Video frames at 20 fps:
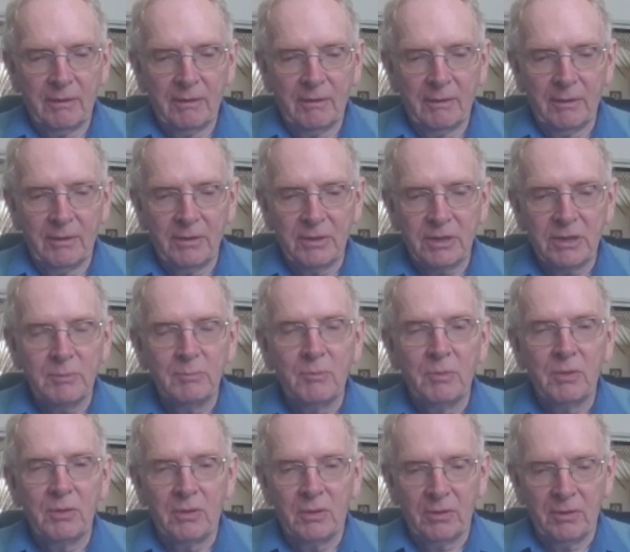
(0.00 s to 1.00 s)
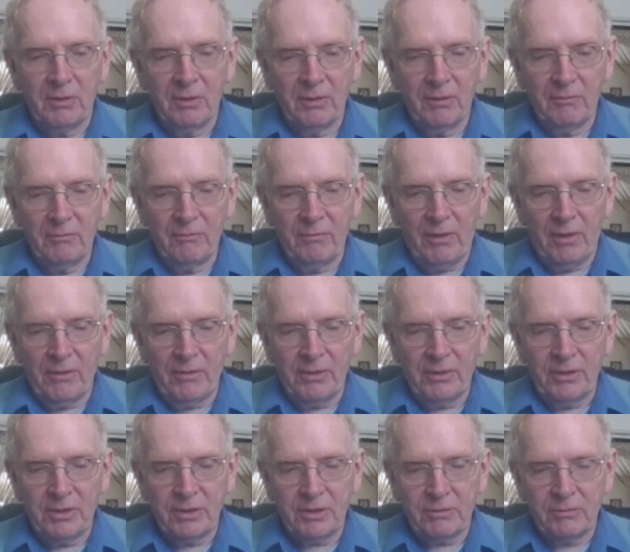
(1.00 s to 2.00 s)
and a small, rather
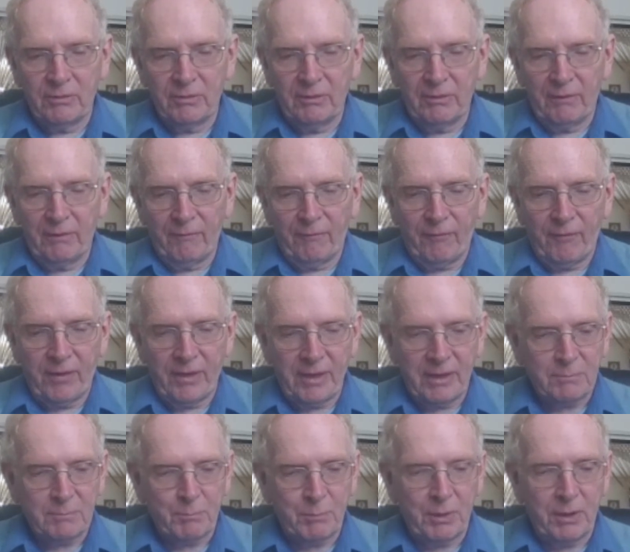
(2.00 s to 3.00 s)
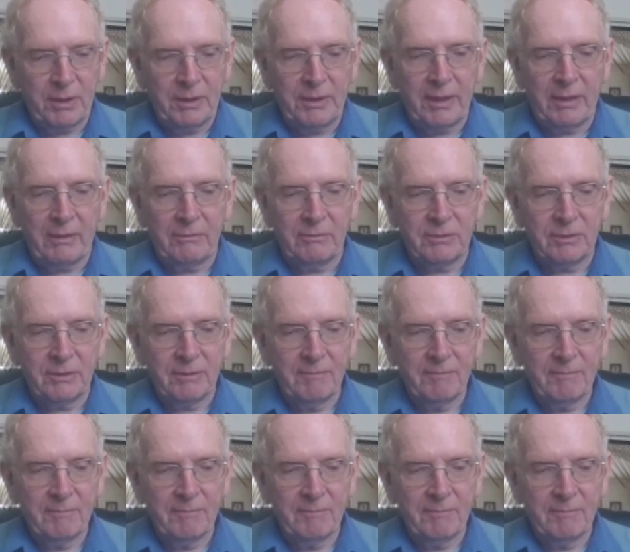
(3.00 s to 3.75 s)
disgruntled face peered out.